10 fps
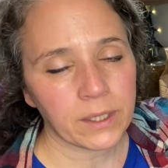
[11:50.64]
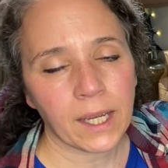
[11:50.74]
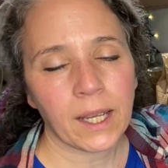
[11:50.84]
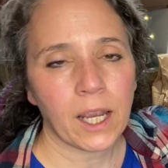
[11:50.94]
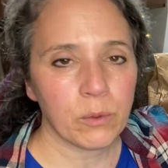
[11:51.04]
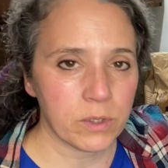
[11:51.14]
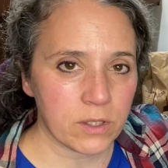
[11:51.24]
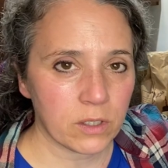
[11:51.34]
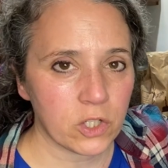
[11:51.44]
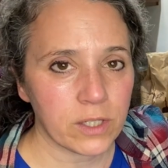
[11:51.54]
that, I would
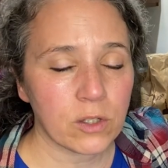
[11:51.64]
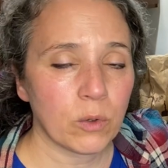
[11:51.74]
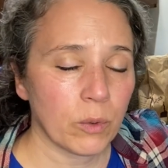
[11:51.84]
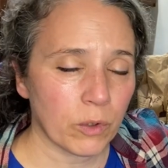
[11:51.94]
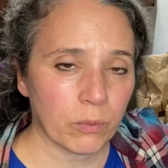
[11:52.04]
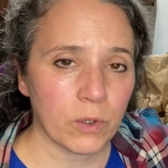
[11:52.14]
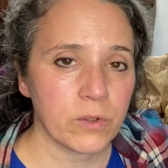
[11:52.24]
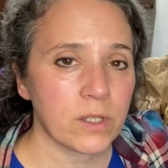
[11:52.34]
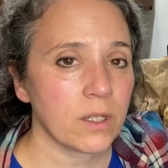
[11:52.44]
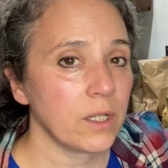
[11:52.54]
suggest going with
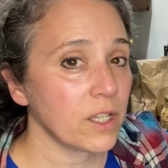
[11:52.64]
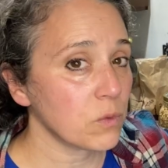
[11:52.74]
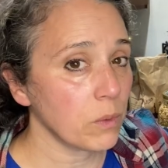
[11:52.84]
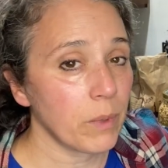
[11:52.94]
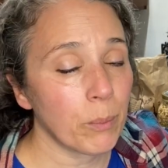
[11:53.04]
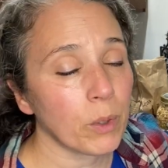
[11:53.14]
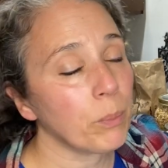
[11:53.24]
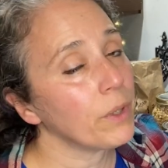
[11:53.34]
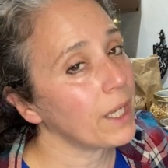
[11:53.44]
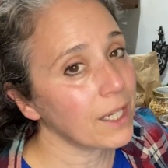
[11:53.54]
roasted nuts. Remember,
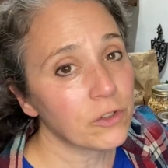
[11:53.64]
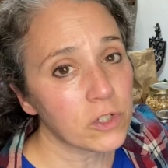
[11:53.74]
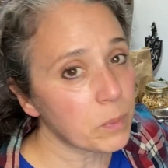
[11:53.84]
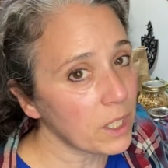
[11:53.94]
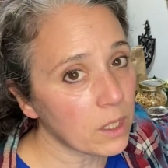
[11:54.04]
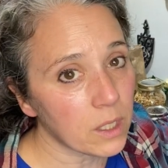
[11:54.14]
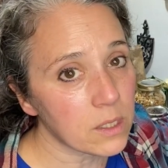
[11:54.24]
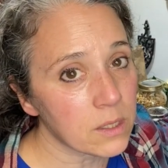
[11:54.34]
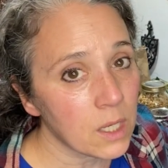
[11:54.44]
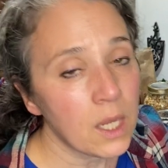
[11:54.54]
Planters
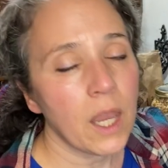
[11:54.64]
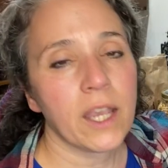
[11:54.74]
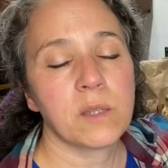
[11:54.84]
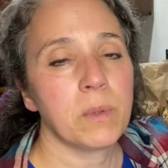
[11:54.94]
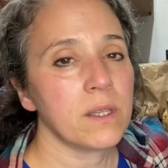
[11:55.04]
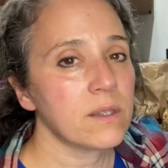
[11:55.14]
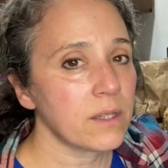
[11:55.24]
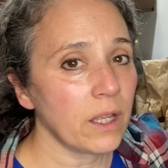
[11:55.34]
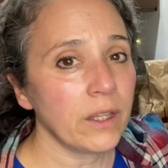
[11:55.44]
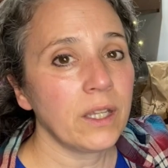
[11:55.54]
Peanuts has been
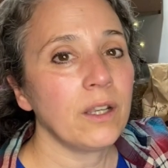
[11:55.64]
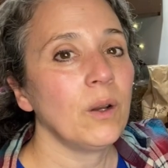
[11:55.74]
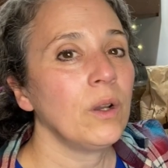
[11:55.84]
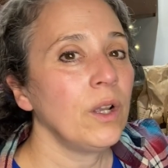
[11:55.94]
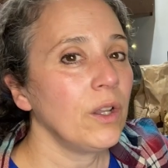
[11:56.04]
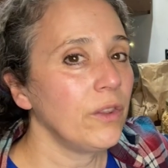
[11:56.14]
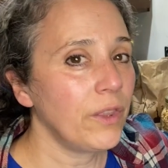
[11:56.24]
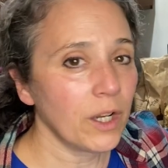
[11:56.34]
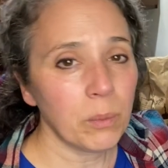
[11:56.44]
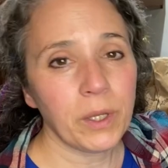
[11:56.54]
selling
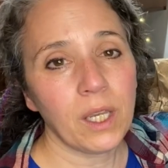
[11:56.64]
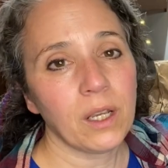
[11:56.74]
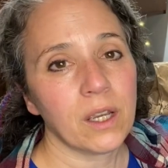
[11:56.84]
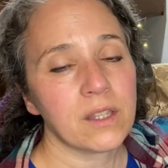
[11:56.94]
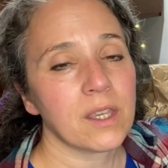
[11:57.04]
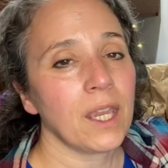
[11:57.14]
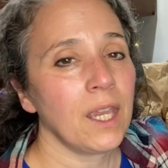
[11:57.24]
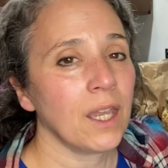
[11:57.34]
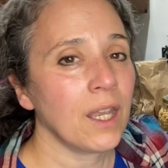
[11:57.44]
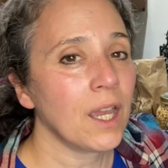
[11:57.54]
their peanuts
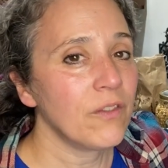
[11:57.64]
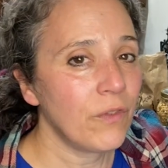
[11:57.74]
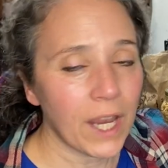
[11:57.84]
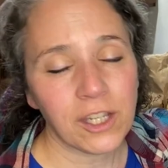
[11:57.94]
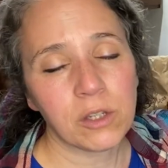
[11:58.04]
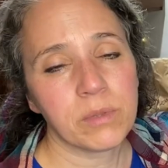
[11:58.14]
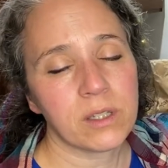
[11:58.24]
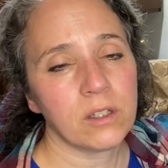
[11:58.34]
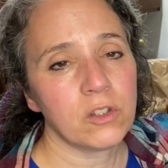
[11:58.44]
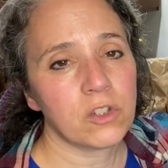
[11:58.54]
in vacuum
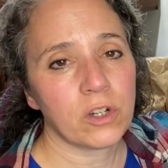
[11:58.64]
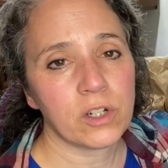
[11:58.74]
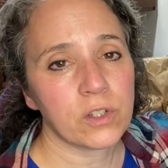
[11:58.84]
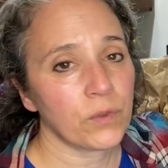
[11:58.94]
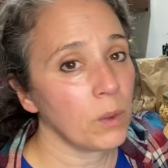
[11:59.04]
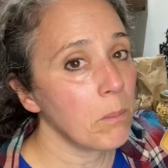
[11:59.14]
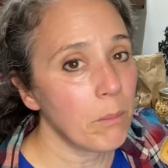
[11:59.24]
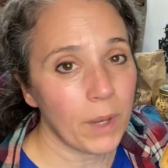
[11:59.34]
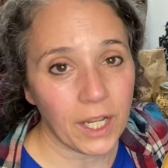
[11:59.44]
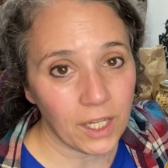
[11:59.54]
sealed jars for
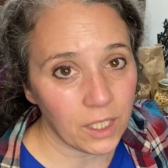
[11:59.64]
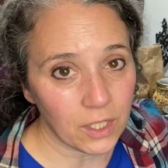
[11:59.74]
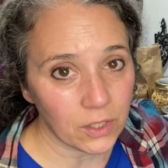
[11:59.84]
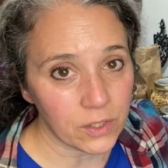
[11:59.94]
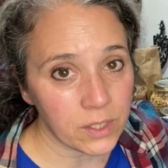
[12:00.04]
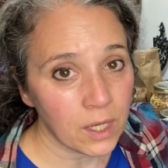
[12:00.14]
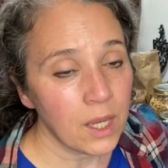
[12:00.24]
many years.